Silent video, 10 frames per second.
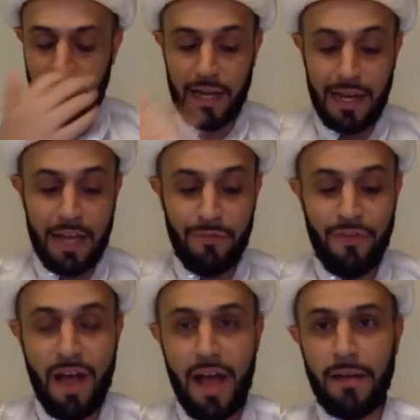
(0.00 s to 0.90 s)

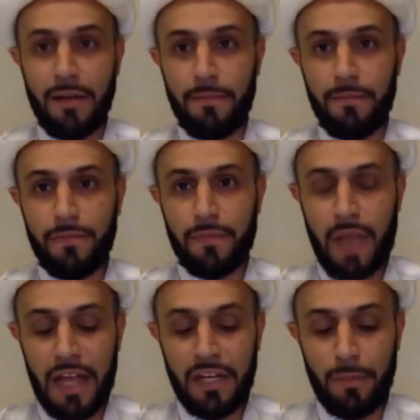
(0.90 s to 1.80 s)
Anfal,
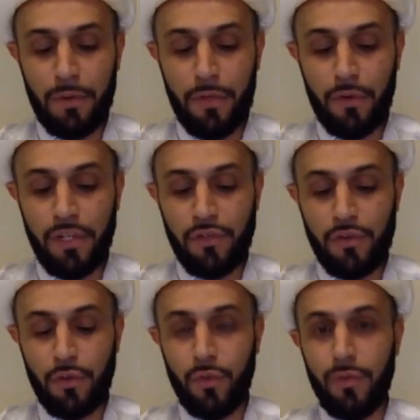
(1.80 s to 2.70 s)
ayah number
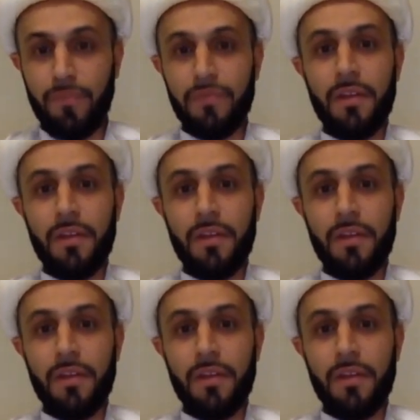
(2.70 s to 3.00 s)
32,